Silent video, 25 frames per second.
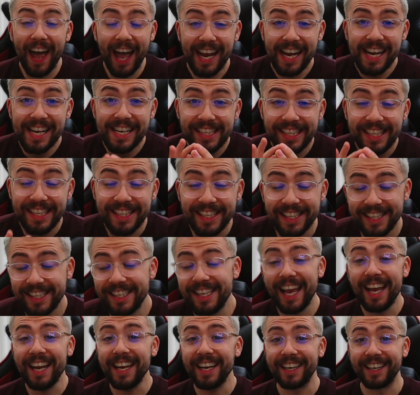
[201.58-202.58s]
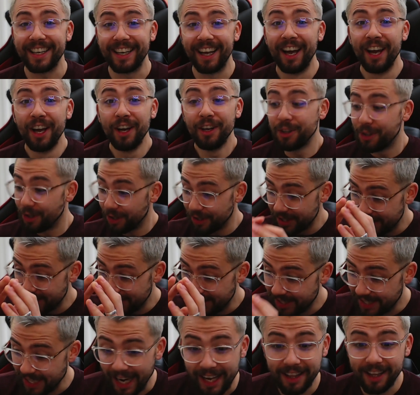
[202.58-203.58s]
That is insane.
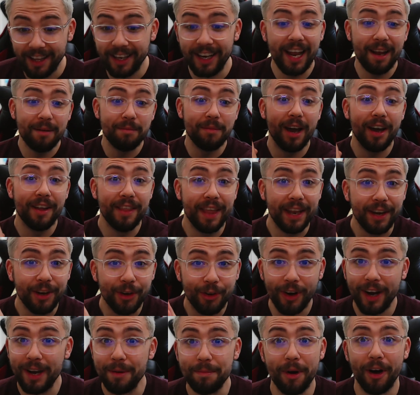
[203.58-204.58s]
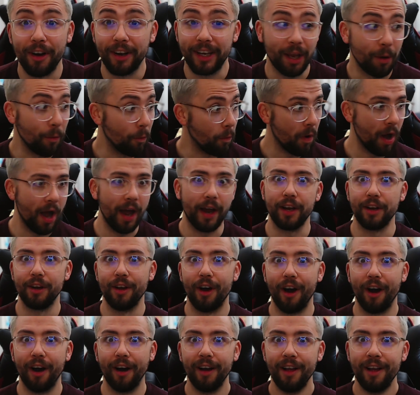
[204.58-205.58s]
Just take the name and then trademark it. Why
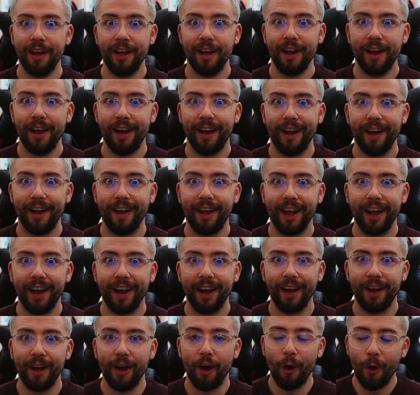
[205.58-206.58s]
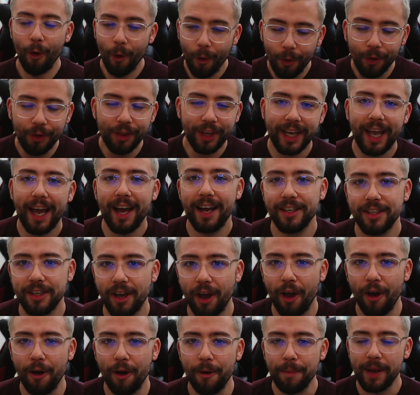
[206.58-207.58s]
not? All the guys
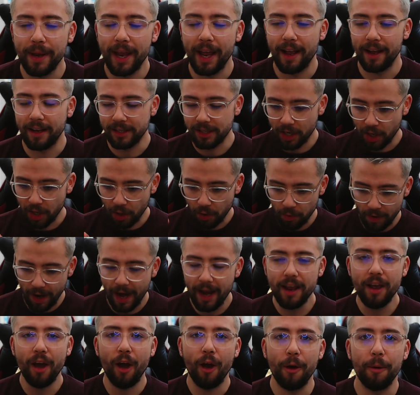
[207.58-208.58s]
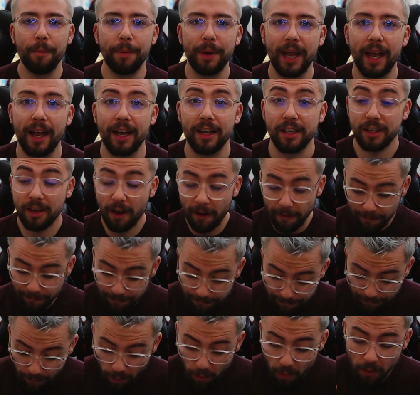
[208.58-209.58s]
at OBS create OBS
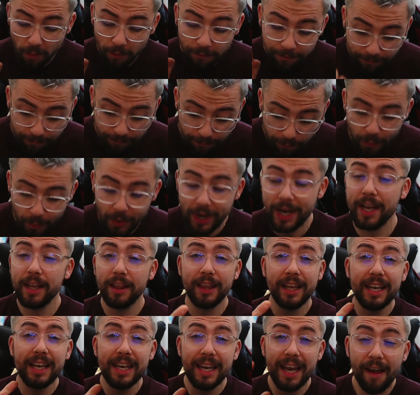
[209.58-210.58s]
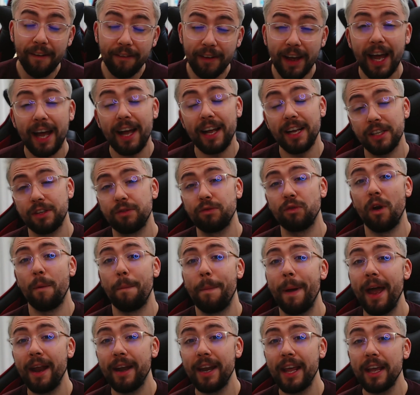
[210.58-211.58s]
for free. They never ask for
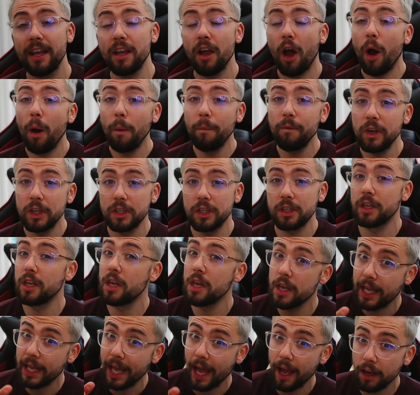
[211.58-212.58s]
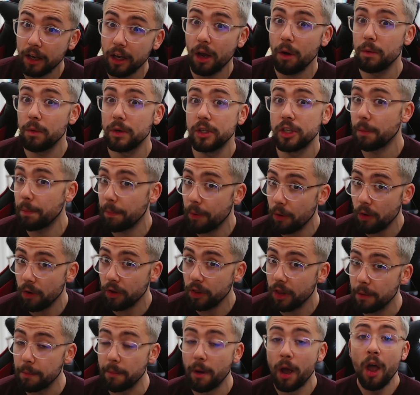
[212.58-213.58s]
a penny. Obviously, you can go and
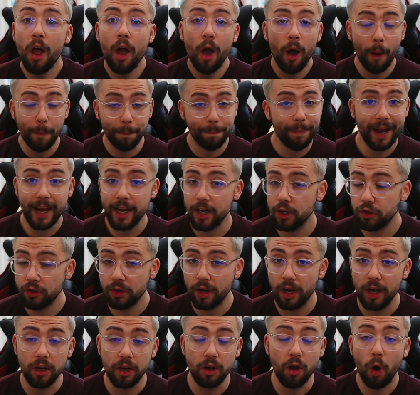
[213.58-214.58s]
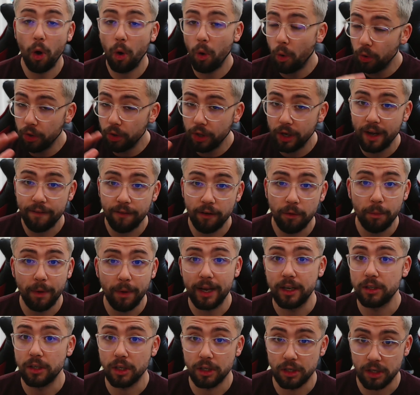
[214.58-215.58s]
support them on Patreon, all the different
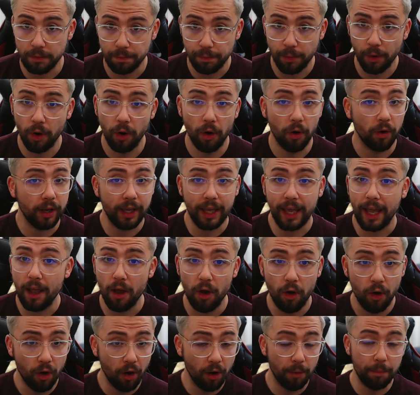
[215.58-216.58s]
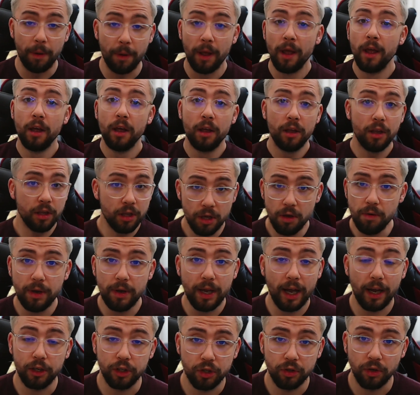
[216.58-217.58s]
ways to support, GitHub. You
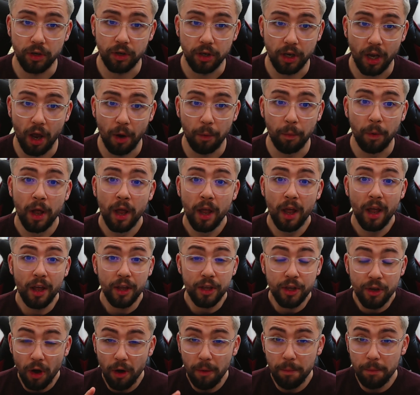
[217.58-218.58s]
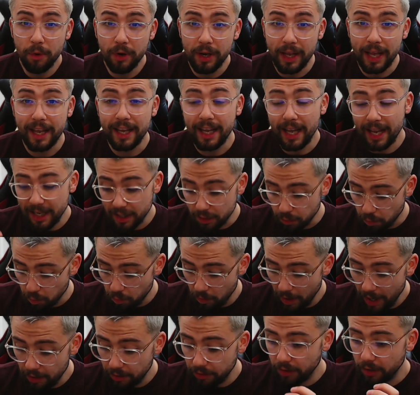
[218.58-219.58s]
guys should know. Your money is
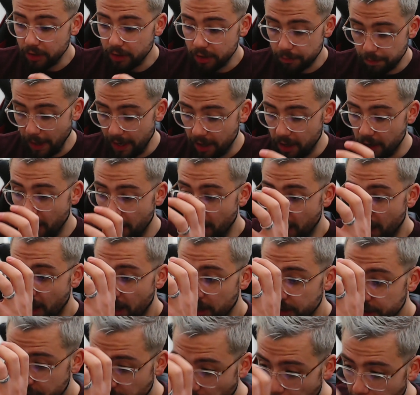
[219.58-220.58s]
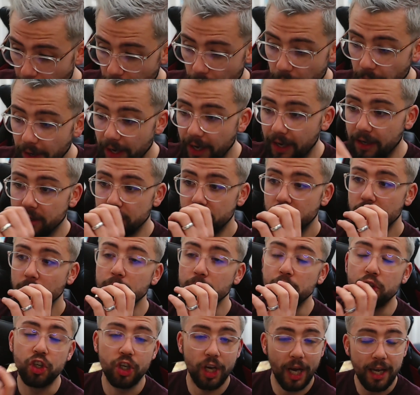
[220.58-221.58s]
well spent supporting
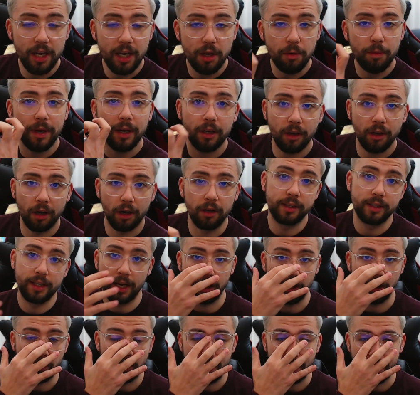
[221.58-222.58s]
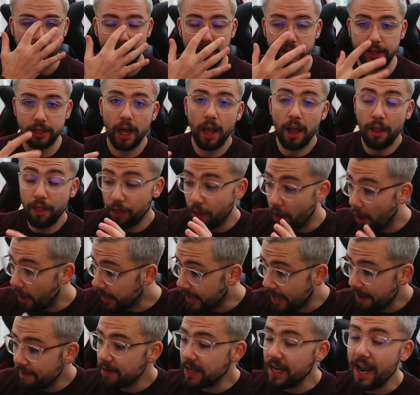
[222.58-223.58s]
some genuine content creators that
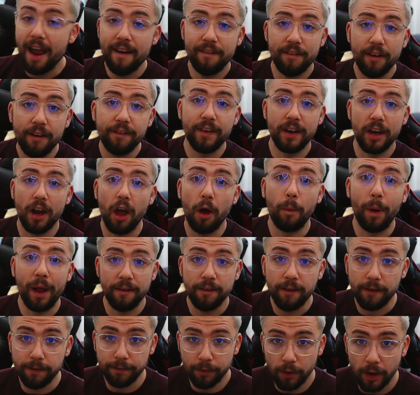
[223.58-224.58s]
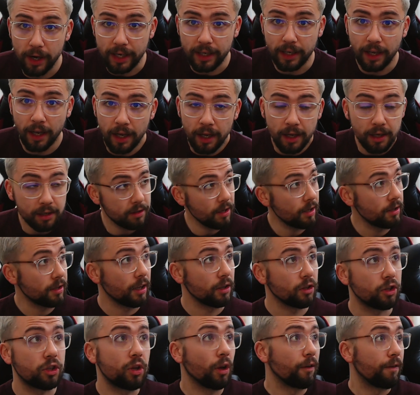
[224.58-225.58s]
are giving everything away for free. Sounds
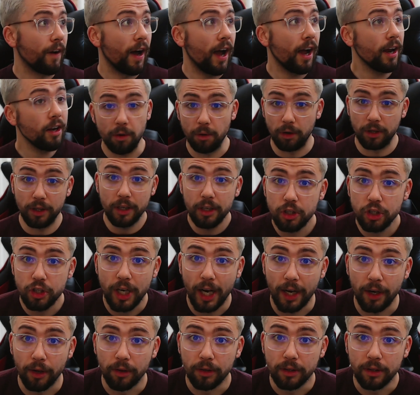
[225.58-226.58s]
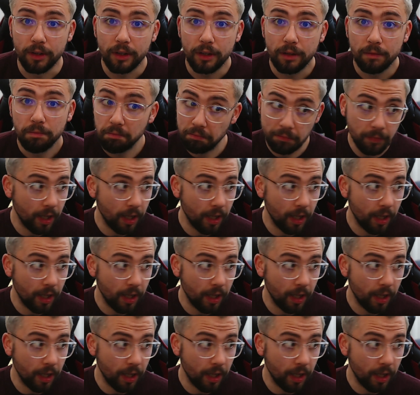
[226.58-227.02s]
like stuff I do on this channel.